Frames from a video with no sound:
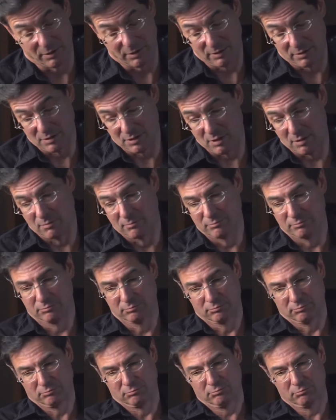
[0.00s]
period. So
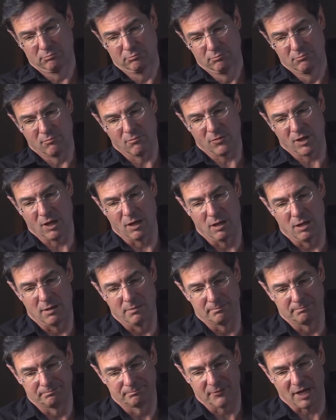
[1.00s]

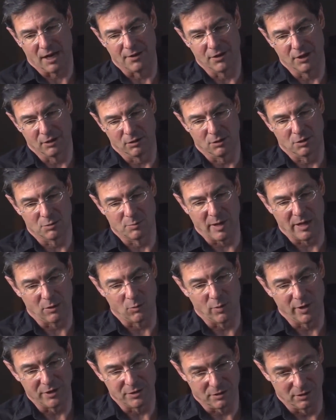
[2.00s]
I think there's
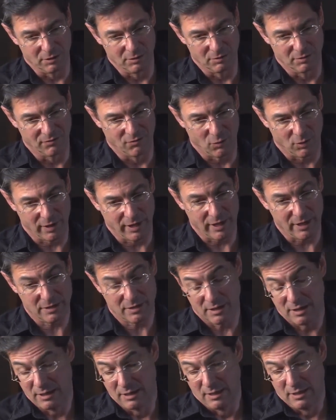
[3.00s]
better ways to do the
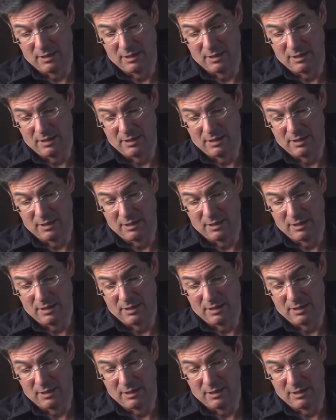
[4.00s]
forecast.